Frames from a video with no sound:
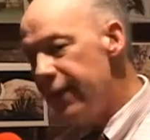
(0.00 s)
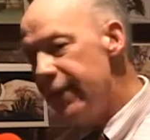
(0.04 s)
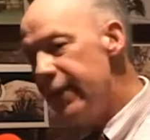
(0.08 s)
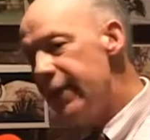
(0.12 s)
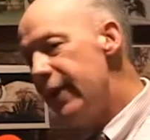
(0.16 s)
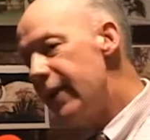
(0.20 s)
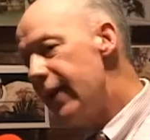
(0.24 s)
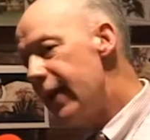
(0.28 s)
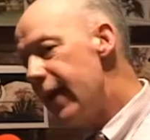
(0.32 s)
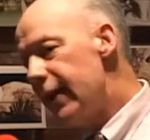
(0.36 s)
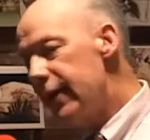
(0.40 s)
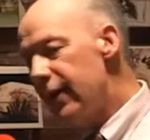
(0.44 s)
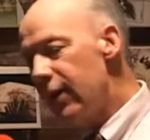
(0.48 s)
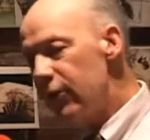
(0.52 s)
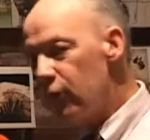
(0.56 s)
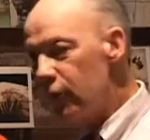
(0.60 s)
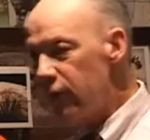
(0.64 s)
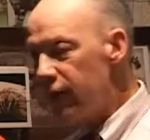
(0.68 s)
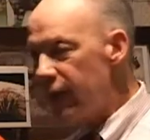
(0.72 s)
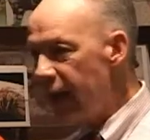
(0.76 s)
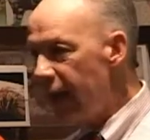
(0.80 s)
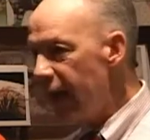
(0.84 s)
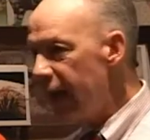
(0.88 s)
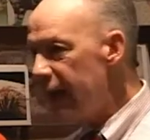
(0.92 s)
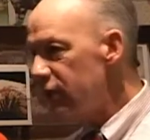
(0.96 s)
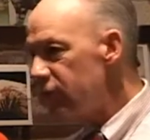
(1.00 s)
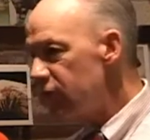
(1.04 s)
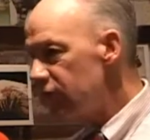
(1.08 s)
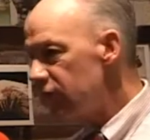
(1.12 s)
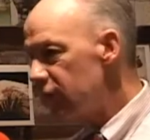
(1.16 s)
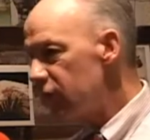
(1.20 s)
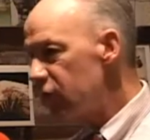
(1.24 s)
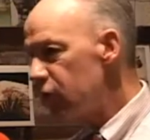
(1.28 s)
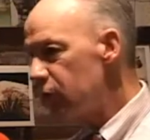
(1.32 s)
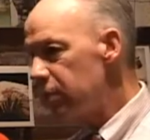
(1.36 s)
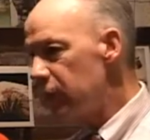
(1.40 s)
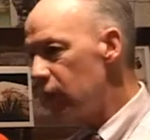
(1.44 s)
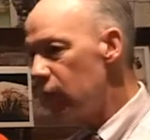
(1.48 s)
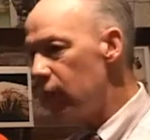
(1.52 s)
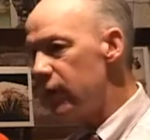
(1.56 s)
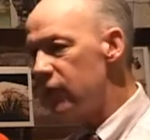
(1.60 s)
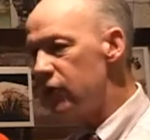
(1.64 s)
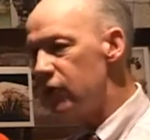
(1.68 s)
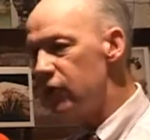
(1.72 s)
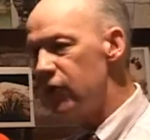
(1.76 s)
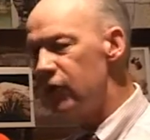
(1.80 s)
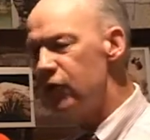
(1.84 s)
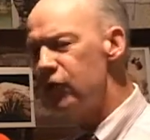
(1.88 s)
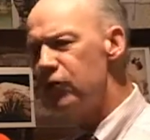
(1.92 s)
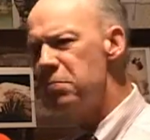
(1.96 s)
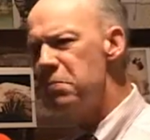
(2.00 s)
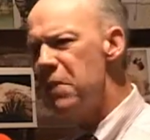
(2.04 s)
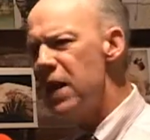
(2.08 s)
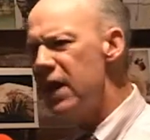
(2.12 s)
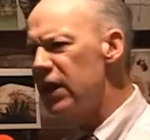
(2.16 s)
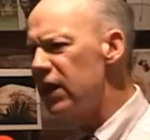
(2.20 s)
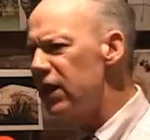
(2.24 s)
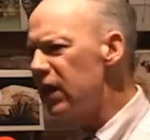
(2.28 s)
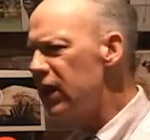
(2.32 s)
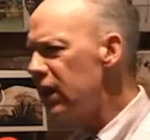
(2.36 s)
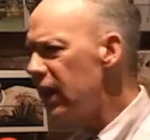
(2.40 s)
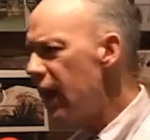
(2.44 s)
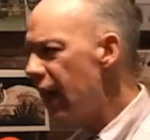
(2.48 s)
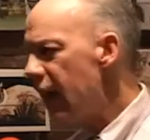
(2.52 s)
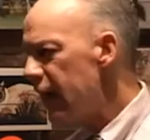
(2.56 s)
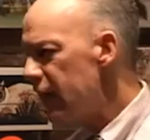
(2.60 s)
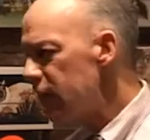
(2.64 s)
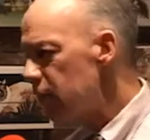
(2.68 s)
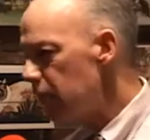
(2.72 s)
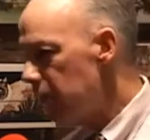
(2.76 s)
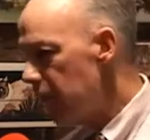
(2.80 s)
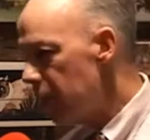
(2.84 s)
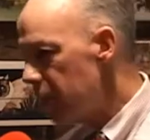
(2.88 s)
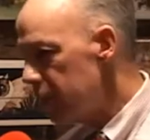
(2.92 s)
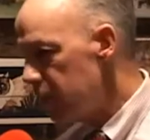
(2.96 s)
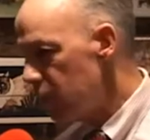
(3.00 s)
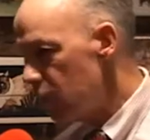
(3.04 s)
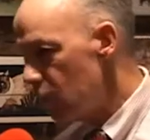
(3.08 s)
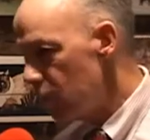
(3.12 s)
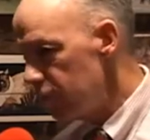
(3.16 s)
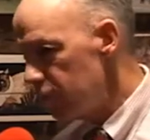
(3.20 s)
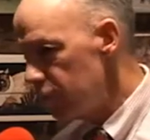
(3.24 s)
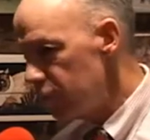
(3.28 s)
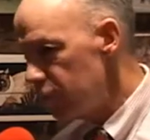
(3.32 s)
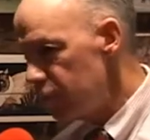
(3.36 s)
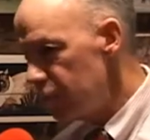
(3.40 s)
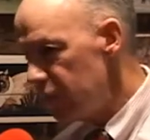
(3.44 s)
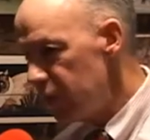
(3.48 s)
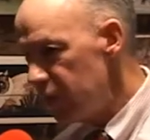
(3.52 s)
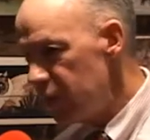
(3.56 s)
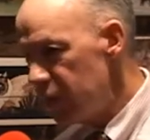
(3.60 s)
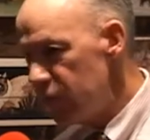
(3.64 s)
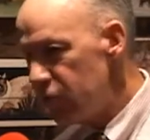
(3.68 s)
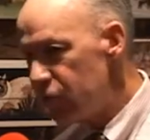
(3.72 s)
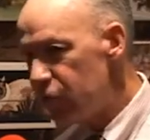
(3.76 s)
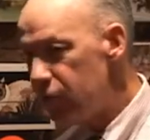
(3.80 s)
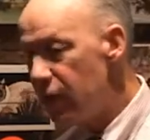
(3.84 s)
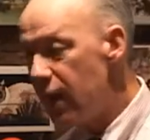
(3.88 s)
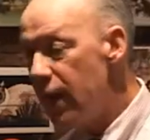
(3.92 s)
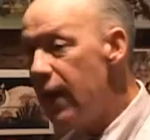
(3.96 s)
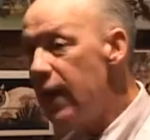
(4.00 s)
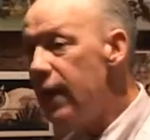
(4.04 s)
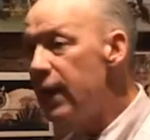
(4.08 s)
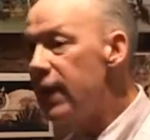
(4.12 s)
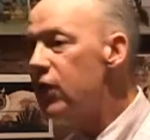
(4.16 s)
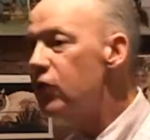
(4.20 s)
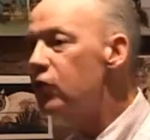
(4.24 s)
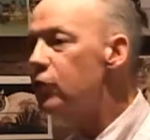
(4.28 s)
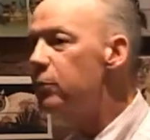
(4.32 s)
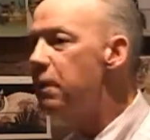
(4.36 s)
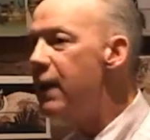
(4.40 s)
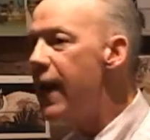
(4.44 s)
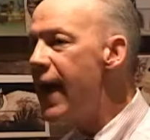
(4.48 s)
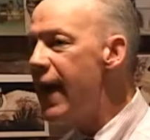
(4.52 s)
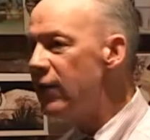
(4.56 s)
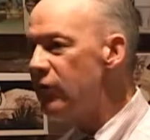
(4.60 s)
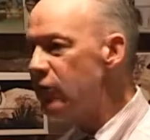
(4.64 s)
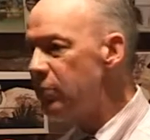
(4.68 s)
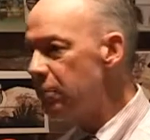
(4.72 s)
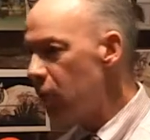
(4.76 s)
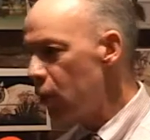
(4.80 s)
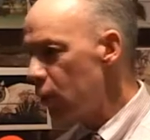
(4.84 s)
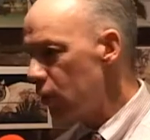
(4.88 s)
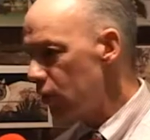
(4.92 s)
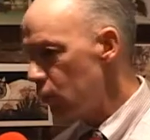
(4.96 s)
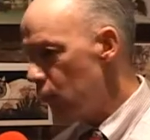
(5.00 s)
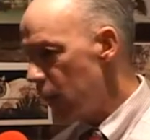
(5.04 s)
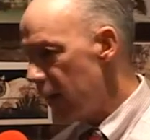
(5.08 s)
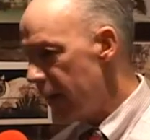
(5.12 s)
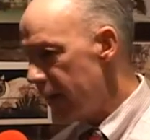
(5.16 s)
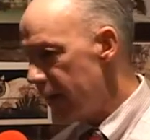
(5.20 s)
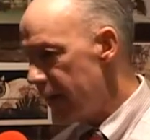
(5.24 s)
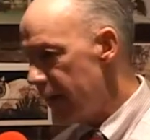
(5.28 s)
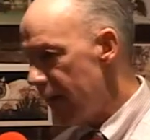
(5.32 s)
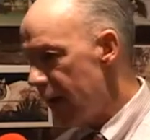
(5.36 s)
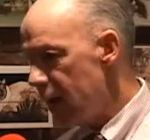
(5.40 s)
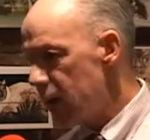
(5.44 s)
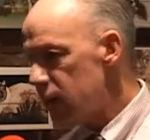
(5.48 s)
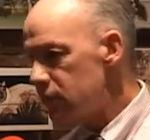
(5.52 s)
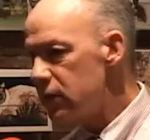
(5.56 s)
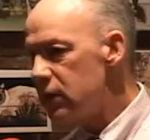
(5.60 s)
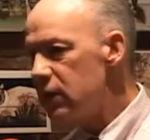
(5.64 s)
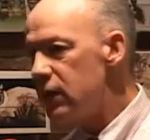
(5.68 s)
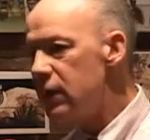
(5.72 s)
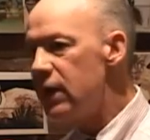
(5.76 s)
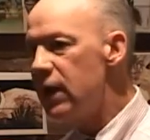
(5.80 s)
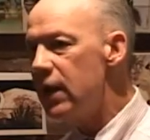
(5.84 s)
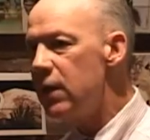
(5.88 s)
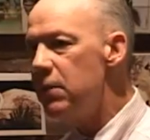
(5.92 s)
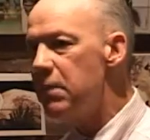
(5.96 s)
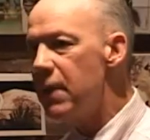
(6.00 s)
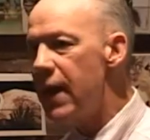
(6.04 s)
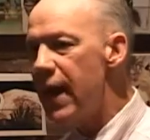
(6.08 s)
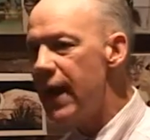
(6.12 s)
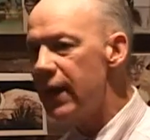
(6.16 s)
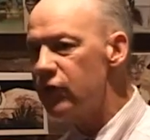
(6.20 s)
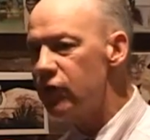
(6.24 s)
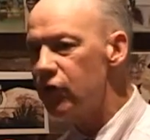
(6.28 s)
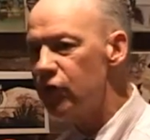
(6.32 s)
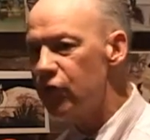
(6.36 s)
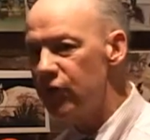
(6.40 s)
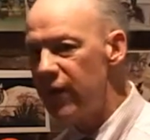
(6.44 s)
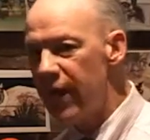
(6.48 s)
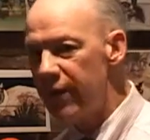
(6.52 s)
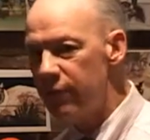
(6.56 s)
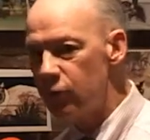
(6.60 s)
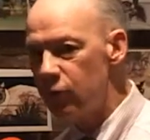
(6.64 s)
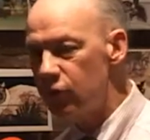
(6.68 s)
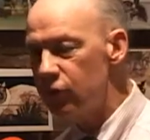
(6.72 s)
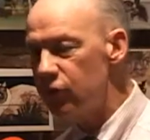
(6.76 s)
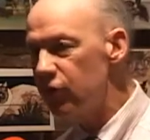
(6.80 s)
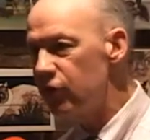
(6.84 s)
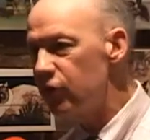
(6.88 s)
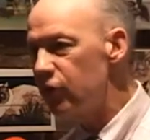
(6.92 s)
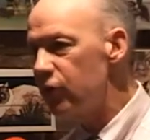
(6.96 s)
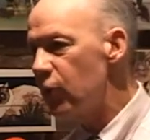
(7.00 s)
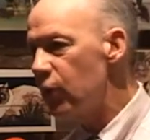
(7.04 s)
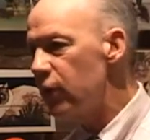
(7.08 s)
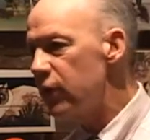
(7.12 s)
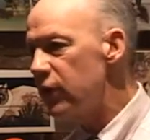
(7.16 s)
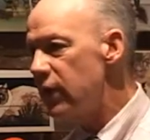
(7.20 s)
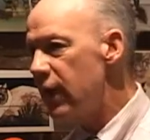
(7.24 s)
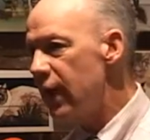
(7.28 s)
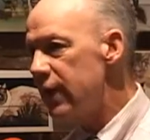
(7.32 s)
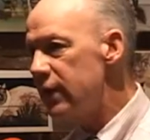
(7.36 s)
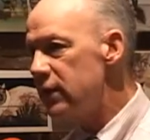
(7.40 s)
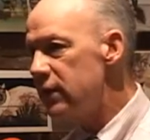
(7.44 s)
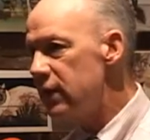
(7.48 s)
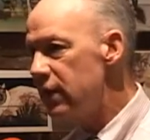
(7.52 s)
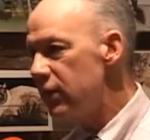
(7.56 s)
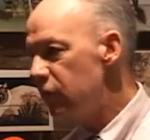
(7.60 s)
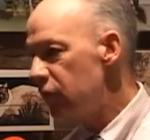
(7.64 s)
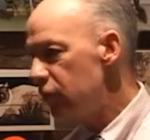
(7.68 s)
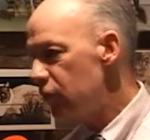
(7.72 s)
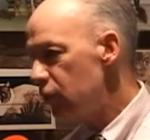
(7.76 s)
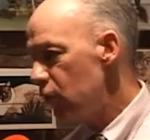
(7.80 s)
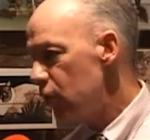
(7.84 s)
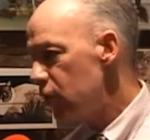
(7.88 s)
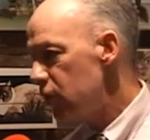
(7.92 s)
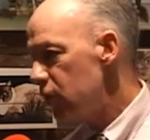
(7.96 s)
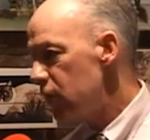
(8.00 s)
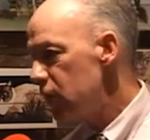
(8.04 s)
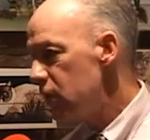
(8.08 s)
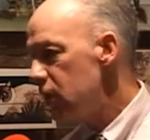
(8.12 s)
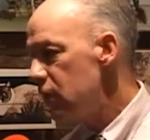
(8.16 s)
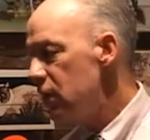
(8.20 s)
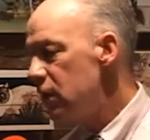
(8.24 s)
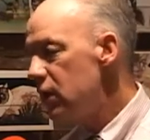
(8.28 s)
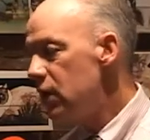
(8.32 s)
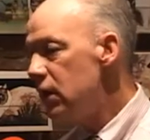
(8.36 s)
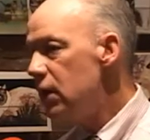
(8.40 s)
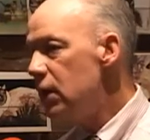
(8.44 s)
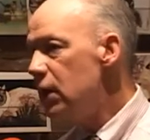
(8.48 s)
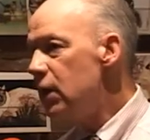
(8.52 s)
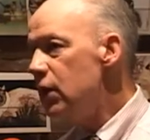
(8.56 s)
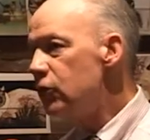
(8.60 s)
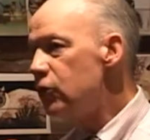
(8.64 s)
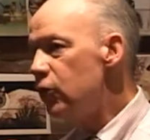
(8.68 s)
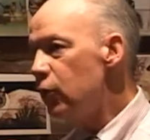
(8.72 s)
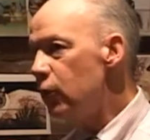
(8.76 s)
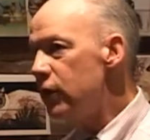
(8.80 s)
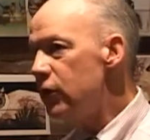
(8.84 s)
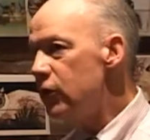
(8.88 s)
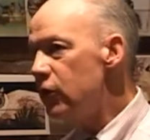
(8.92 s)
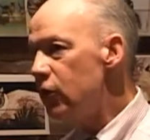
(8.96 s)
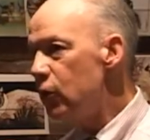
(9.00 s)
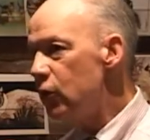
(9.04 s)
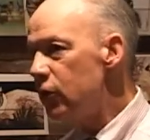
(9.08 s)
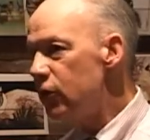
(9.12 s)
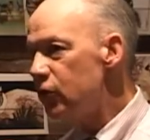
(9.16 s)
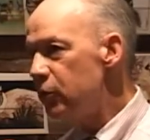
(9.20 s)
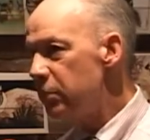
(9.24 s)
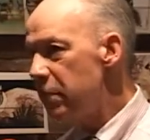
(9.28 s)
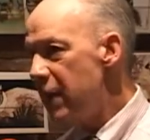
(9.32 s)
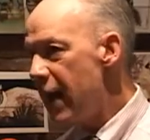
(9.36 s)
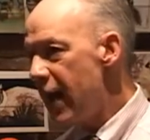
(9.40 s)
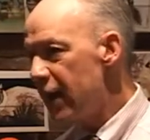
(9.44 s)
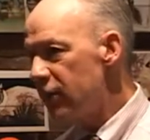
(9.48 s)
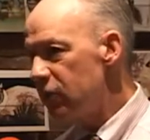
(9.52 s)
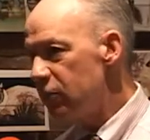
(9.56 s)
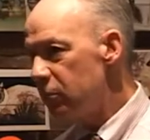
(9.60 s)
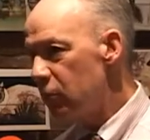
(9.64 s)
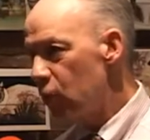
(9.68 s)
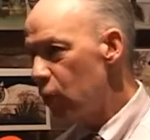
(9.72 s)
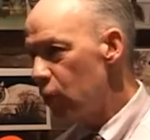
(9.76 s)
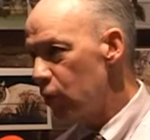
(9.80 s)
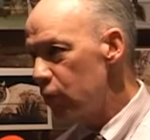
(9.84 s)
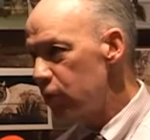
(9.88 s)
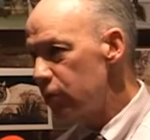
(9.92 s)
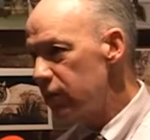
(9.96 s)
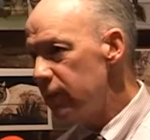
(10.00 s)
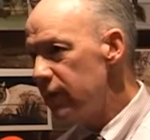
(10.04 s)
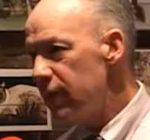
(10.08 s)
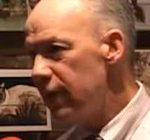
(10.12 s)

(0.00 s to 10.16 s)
He had other kinds of experiences, made a lot of money overseas. His passport ran out. He came back to San Francisco in 1930 to renew his passport.